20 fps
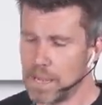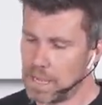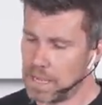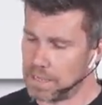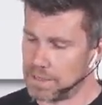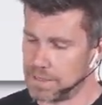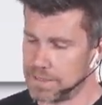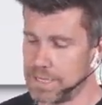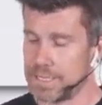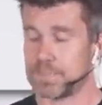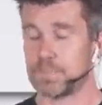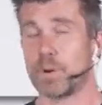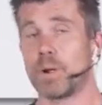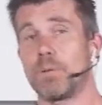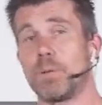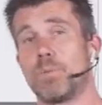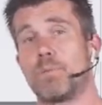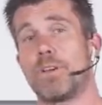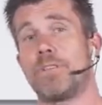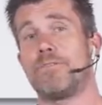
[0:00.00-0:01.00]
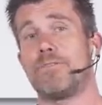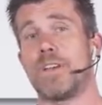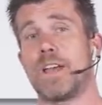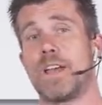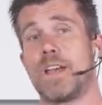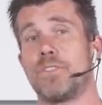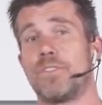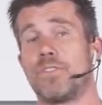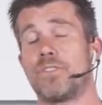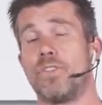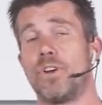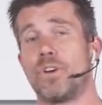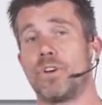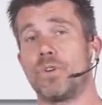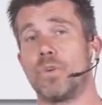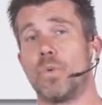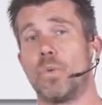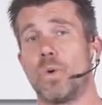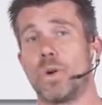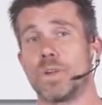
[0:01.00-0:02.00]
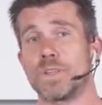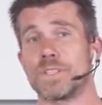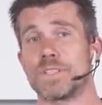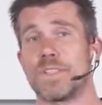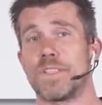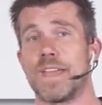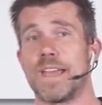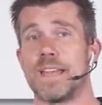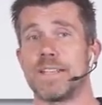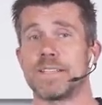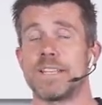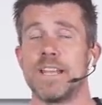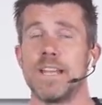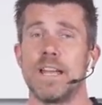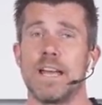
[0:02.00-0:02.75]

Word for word: Now, the next problem we found, though, was that